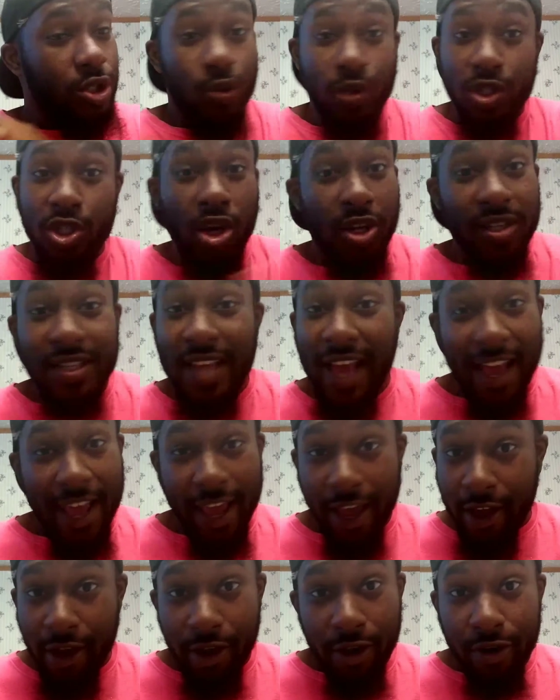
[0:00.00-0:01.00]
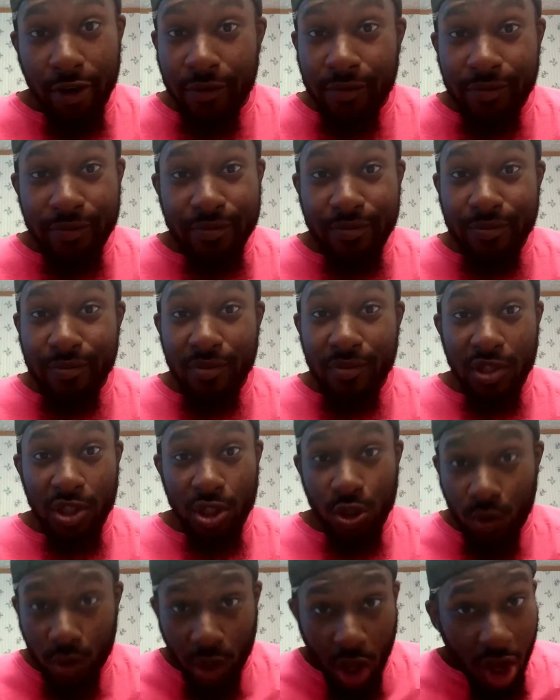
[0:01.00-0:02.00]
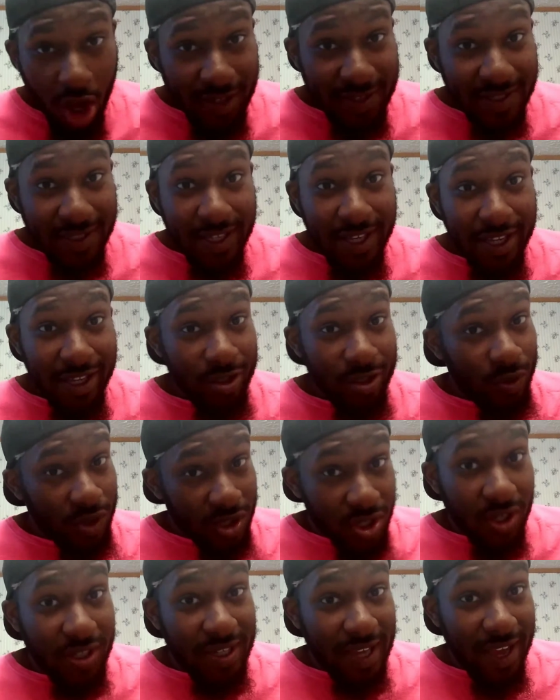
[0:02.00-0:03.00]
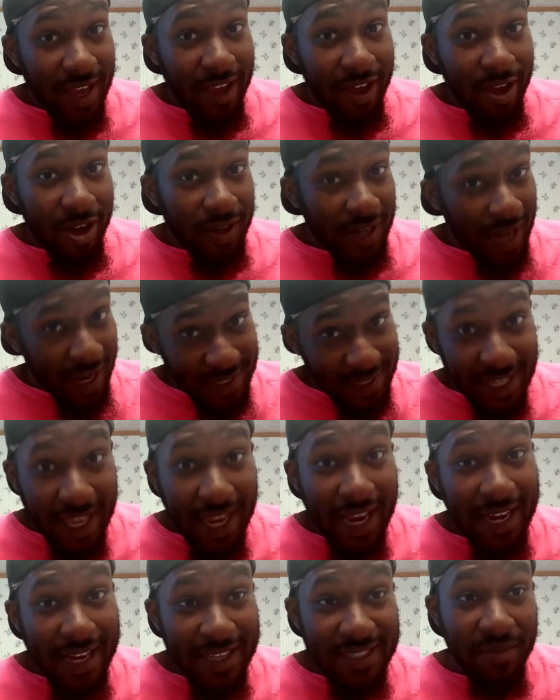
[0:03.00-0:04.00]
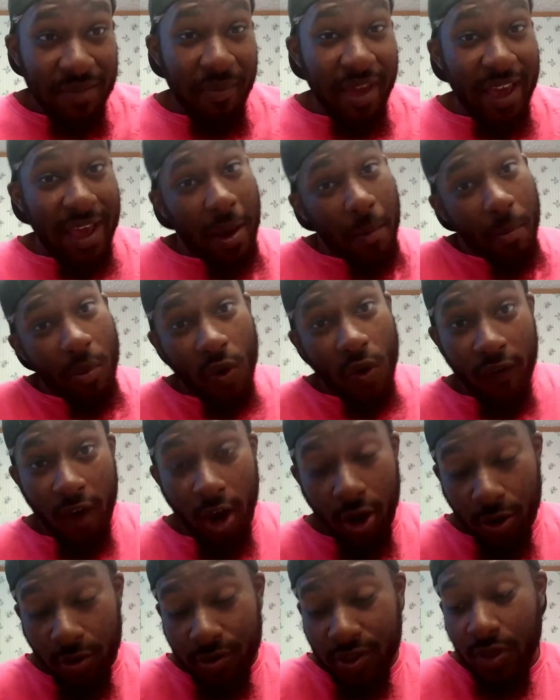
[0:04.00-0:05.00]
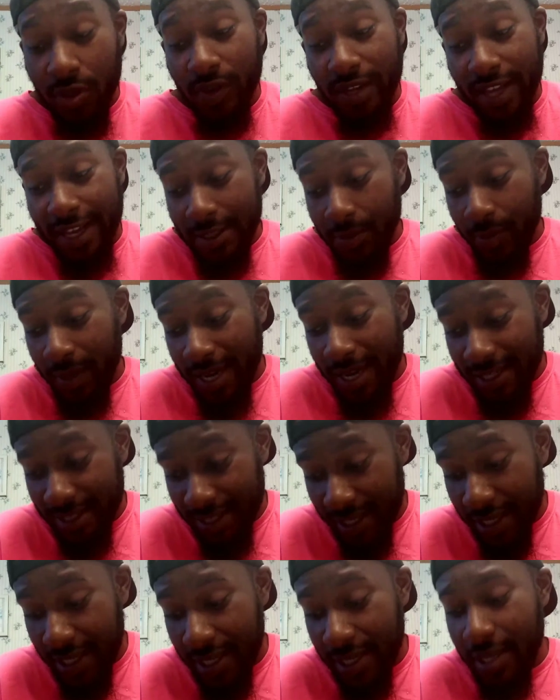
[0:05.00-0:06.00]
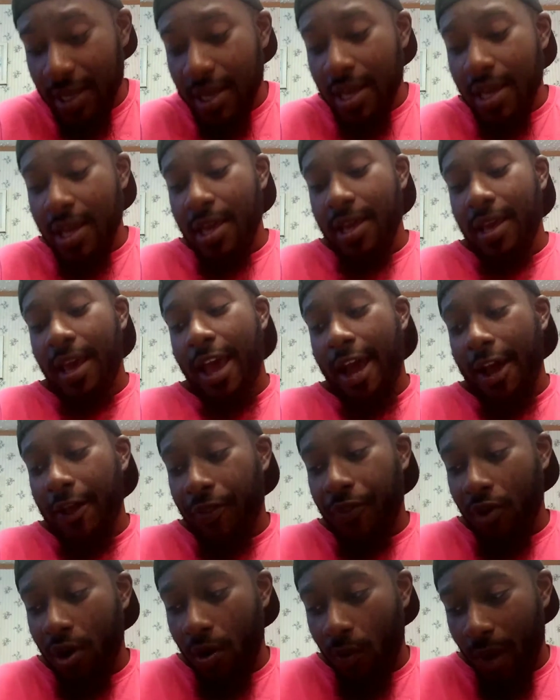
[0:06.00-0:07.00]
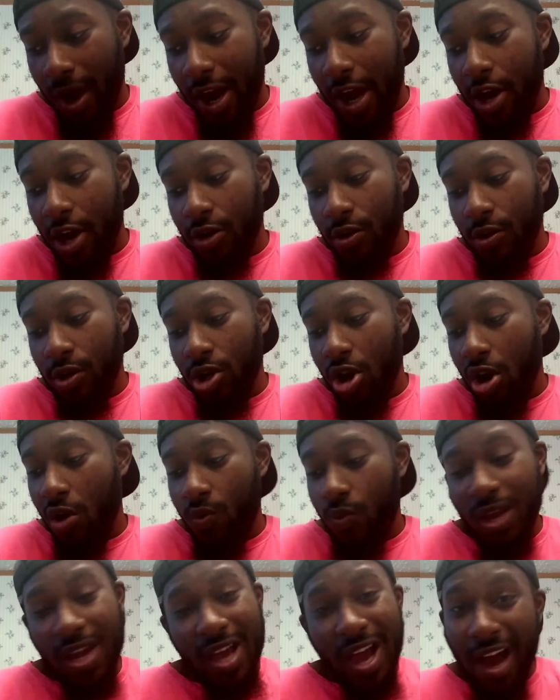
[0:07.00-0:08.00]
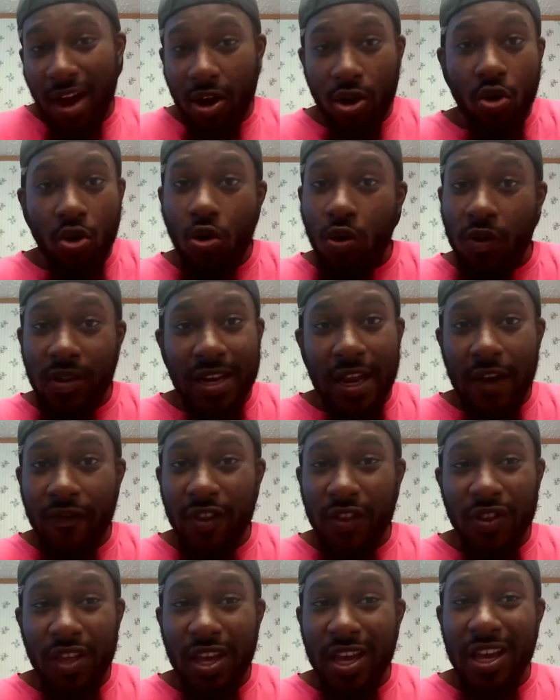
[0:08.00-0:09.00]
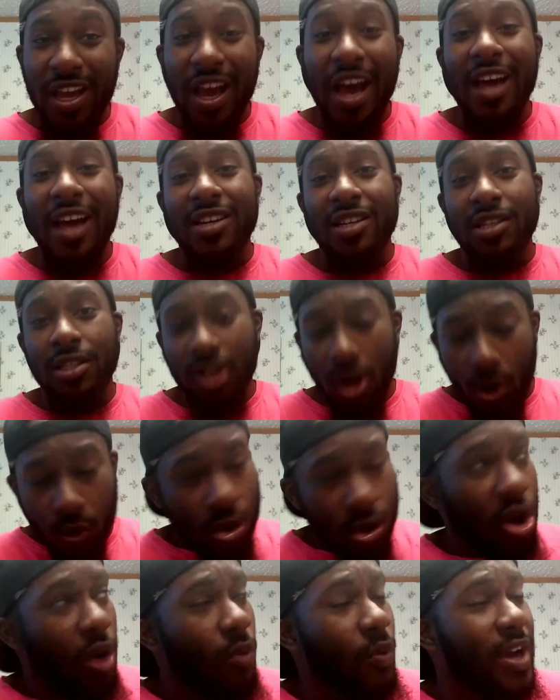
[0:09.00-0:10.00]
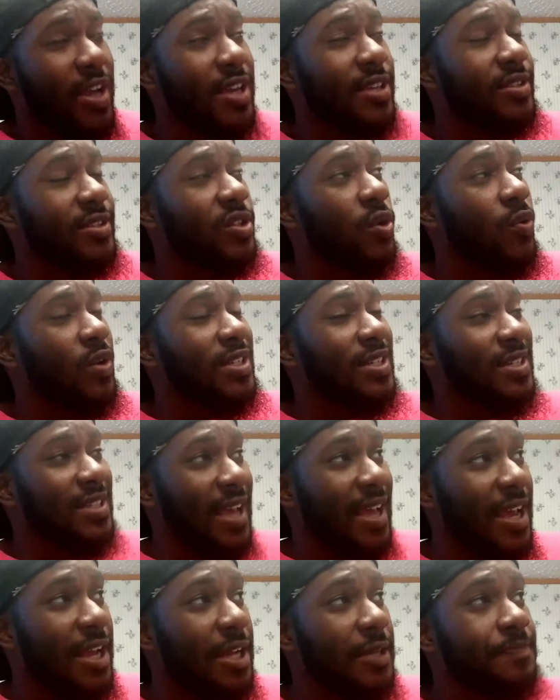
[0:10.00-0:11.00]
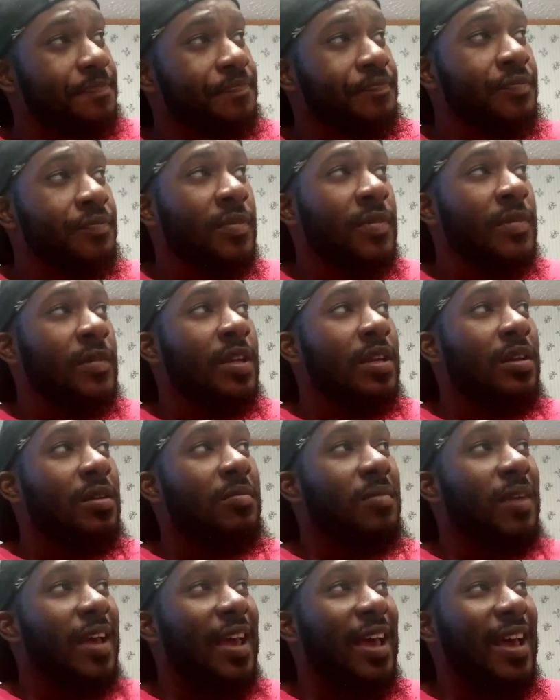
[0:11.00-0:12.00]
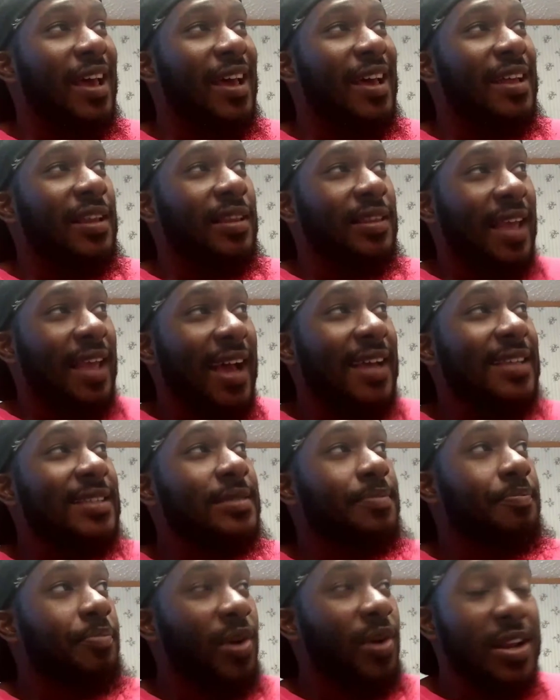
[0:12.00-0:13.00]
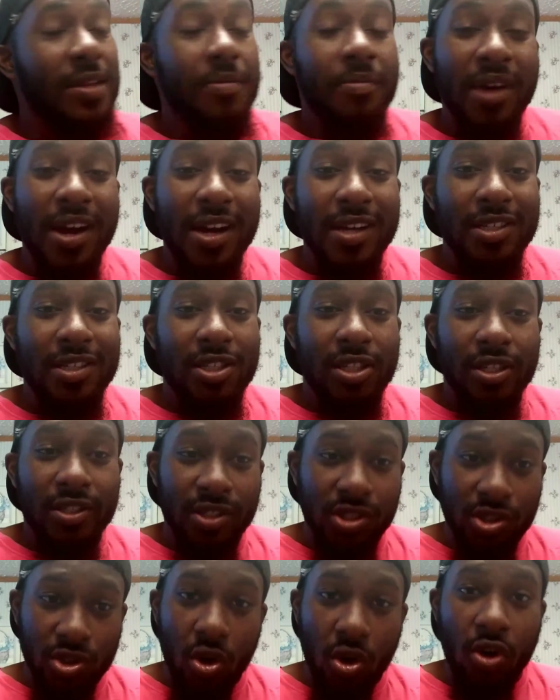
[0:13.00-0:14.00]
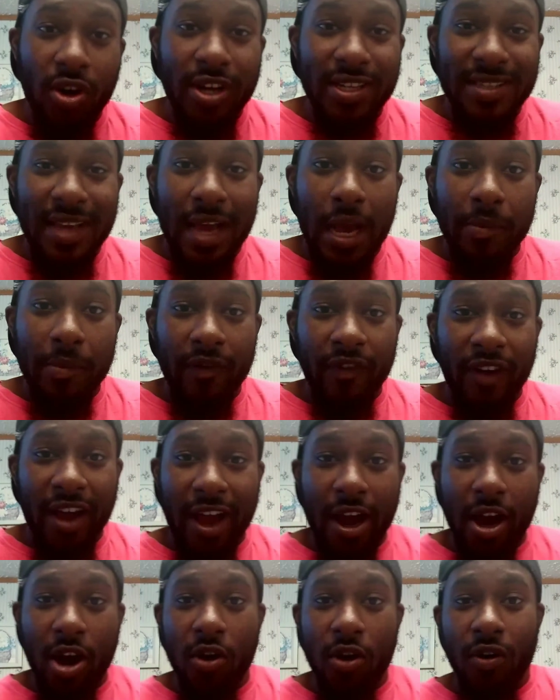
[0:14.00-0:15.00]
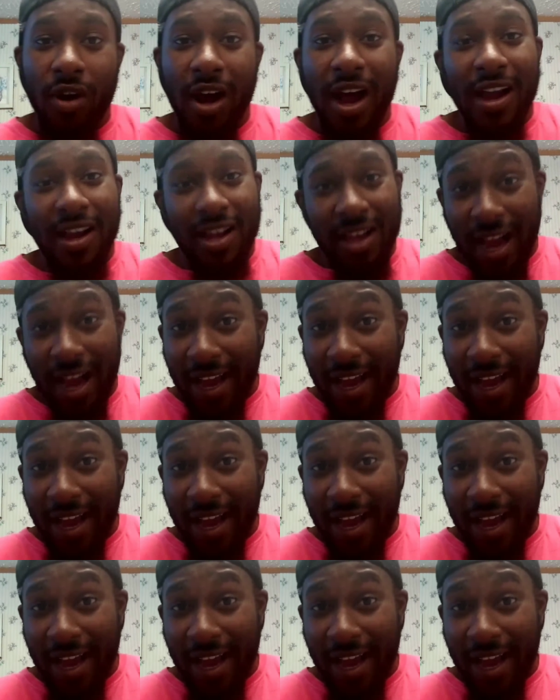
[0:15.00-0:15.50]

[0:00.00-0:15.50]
You took that L you lost it, you took that L, I take it as a man, move on. So that's what I did. After a while, you know, we got cool and everything. I don't know what he's doing today. And that's pretty much the story time of how I